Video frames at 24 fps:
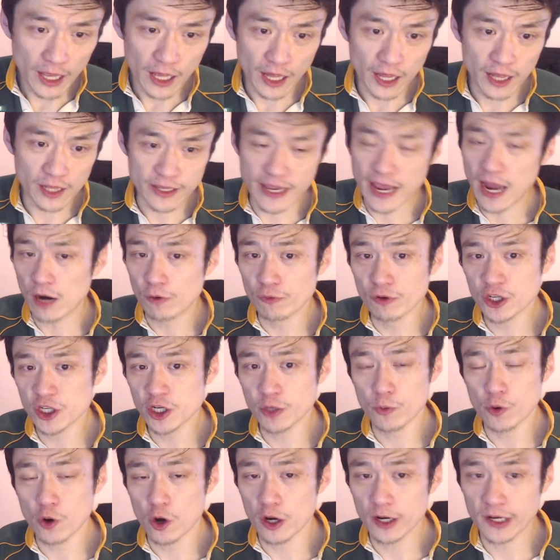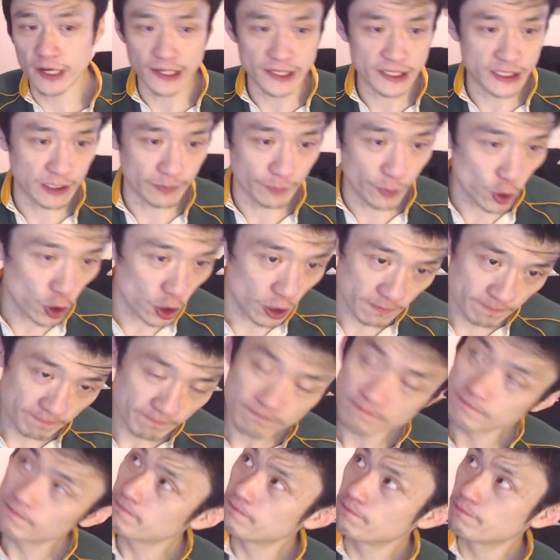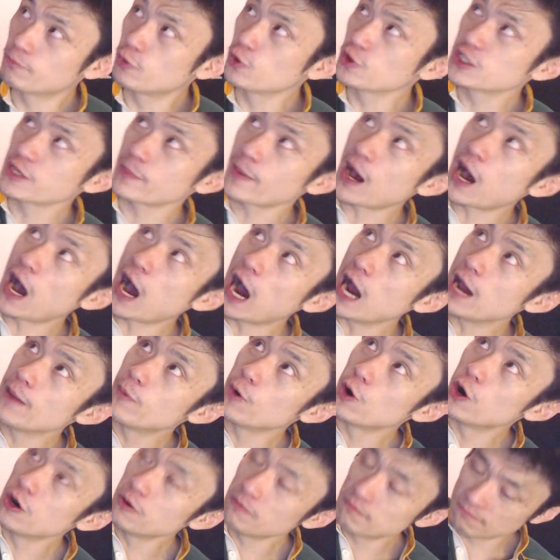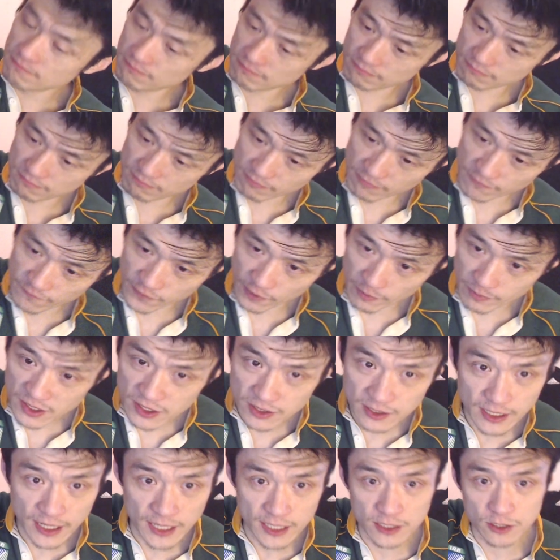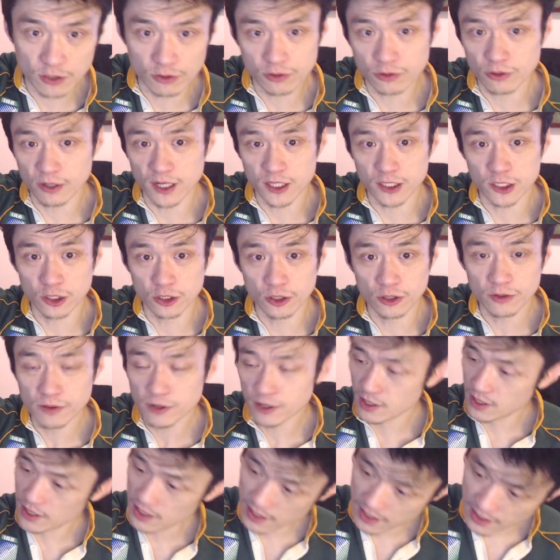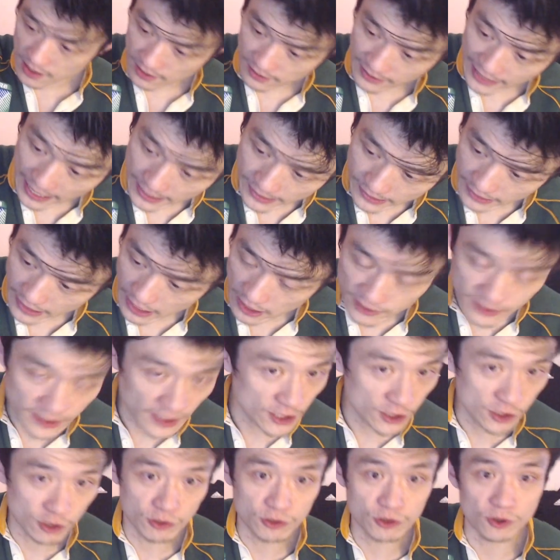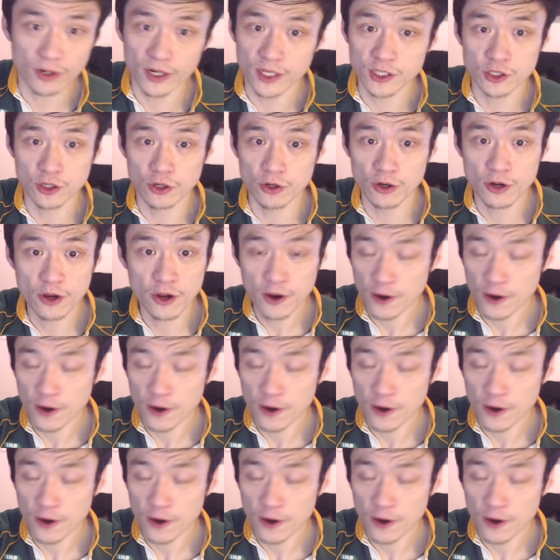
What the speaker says: Yeah, Richie Mo'unga gets the ball, puts up a high ball from inside his own 22, landed outside his own 22.